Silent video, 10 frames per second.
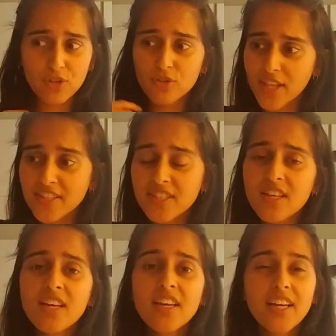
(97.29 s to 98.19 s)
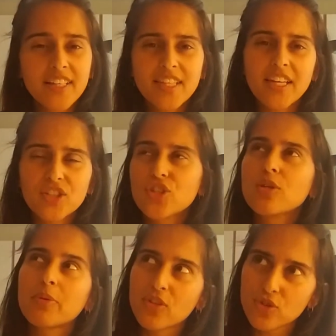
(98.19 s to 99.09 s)
So that's exciting too,
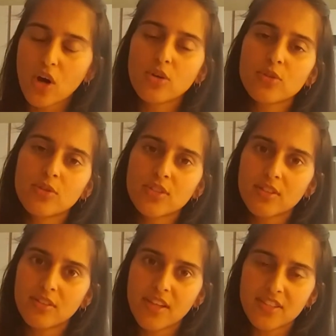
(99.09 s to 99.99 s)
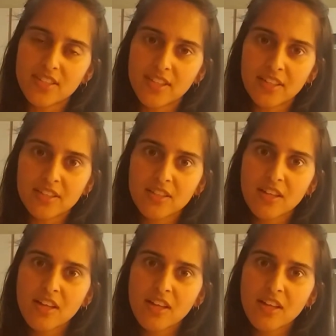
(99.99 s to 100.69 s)
but there's also still that distinct